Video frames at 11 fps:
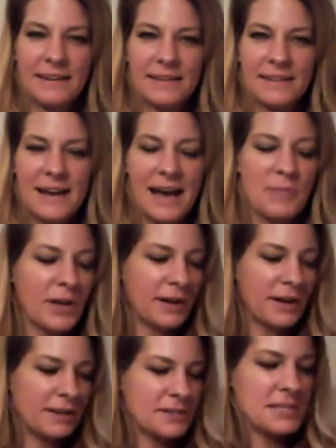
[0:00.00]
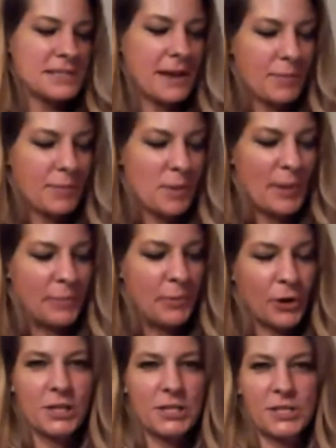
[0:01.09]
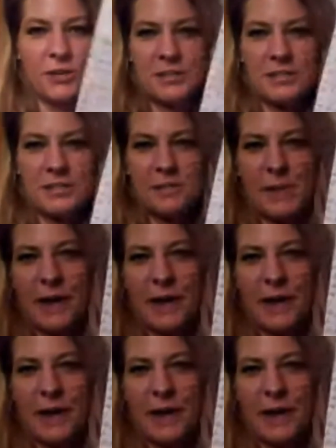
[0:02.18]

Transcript: I'm a paper girl too. This is my.